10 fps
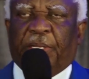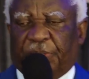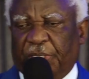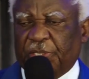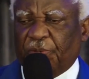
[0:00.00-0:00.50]

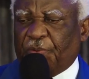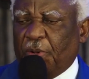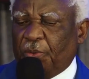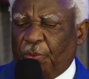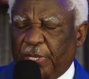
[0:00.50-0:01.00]
Saints of
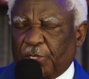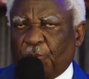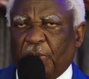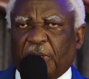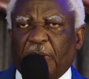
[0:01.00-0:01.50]
God, we want to
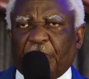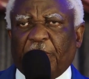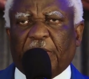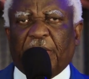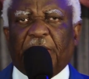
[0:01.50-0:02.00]
welcome
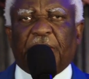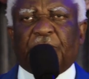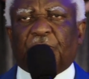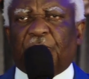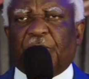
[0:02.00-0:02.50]
you again
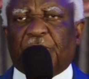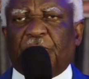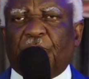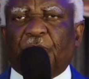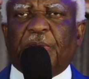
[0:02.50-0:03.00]
into this new